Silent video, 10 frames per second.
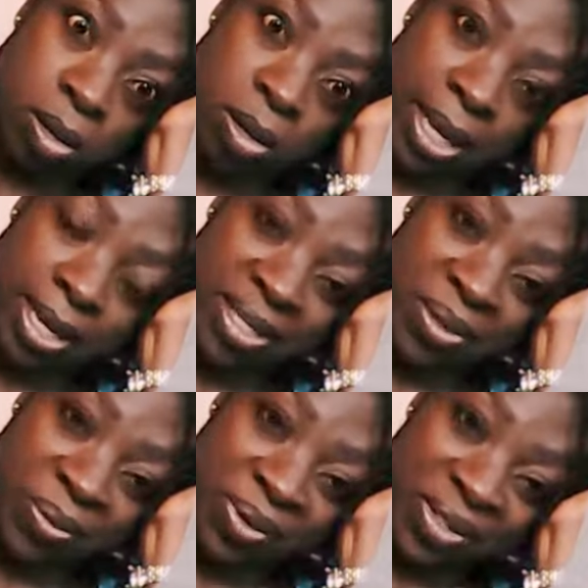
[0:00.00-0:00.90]
dead to the
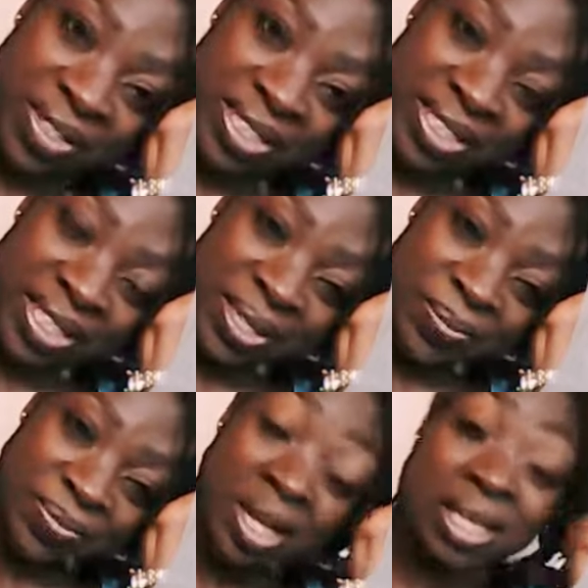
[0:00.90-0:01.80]
world
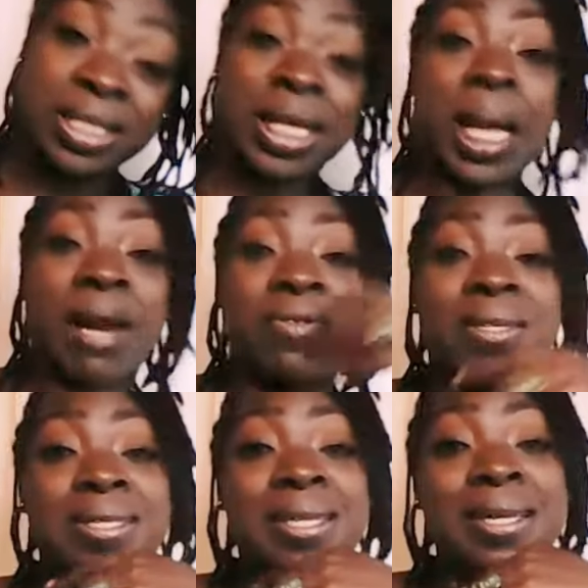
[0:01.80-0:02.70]
until after
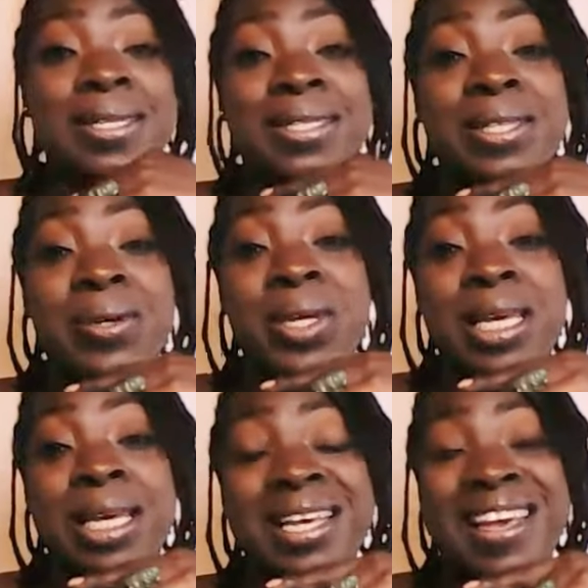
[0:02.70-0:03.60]

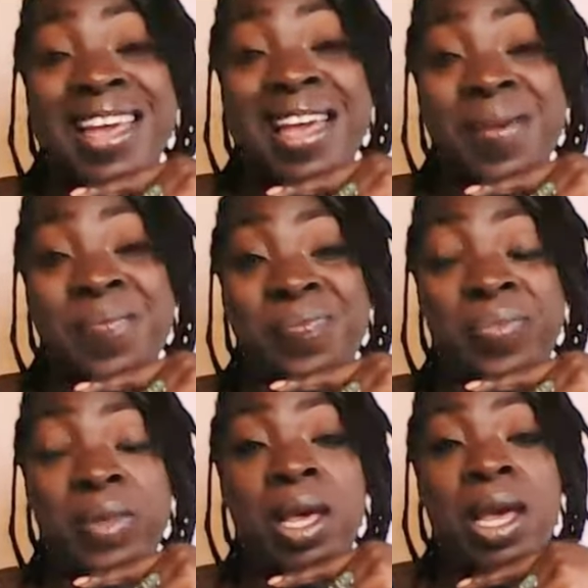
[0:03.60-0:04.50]
6:30 a.m.
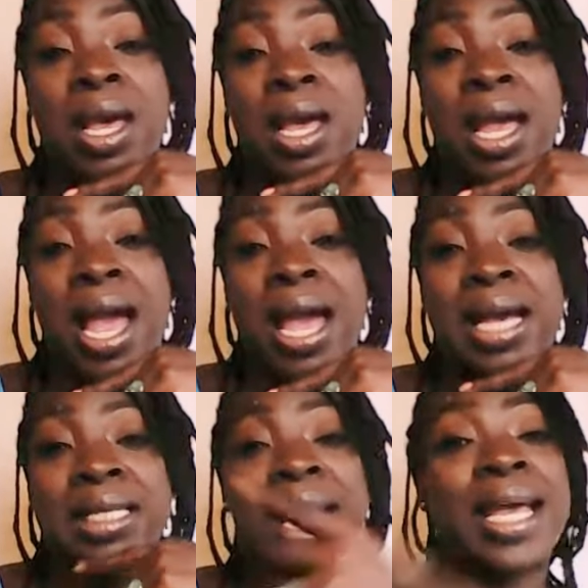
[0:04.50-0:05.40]

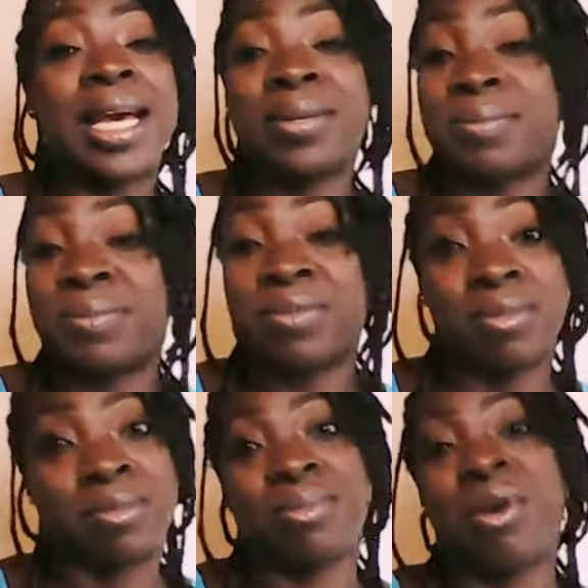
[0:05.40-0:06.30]
And I had
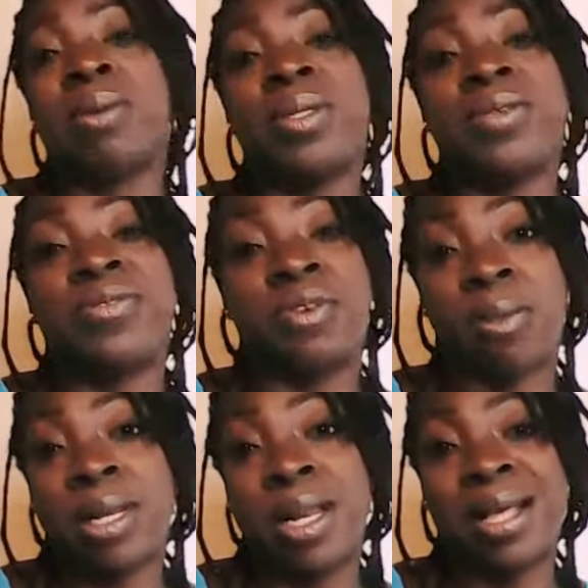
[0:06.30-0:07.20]
probably
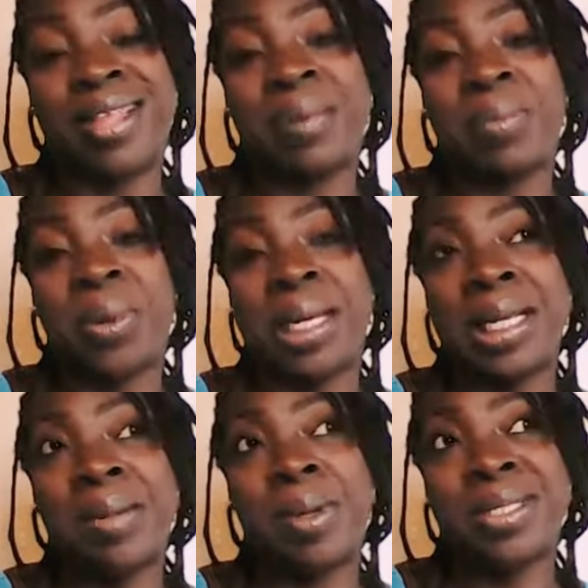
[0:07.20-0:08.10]
vomit at that point
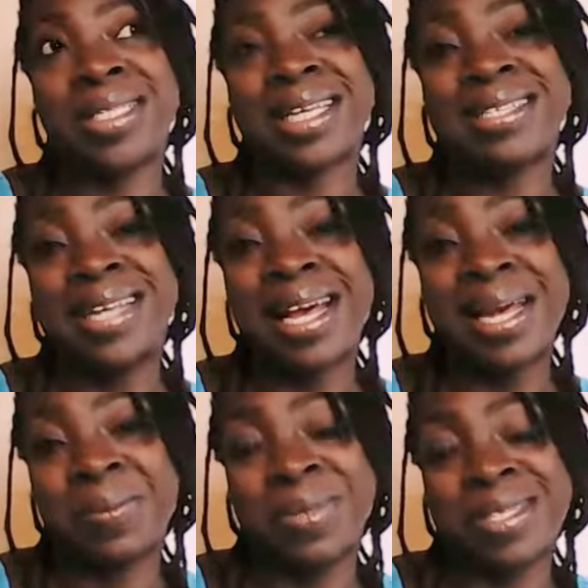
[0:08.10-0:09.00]
about 6
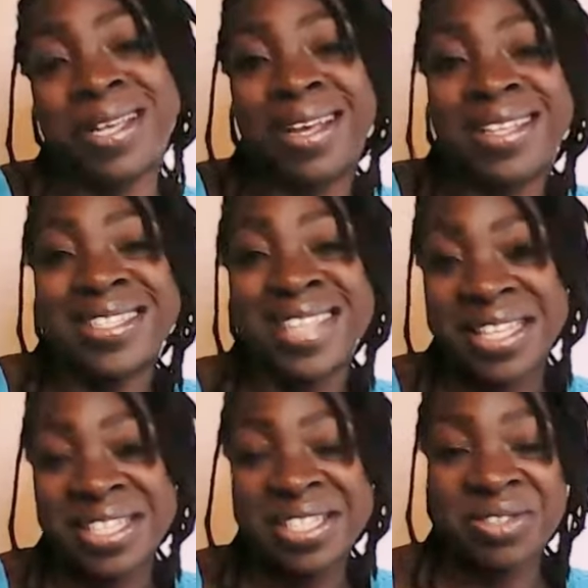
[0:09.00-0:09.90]
times
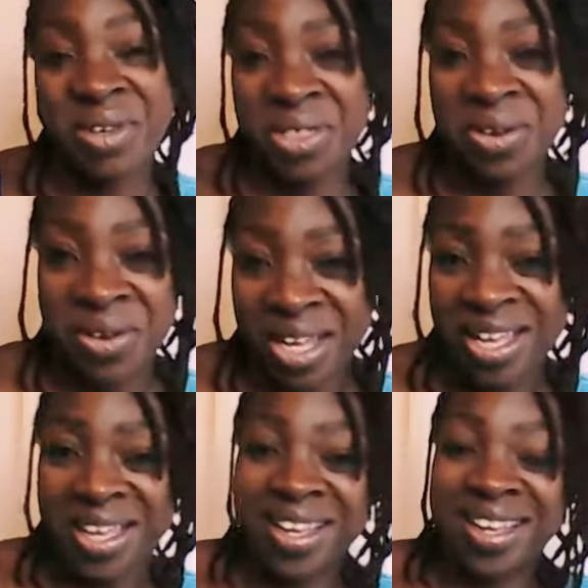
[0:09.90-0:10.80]
since 3:30.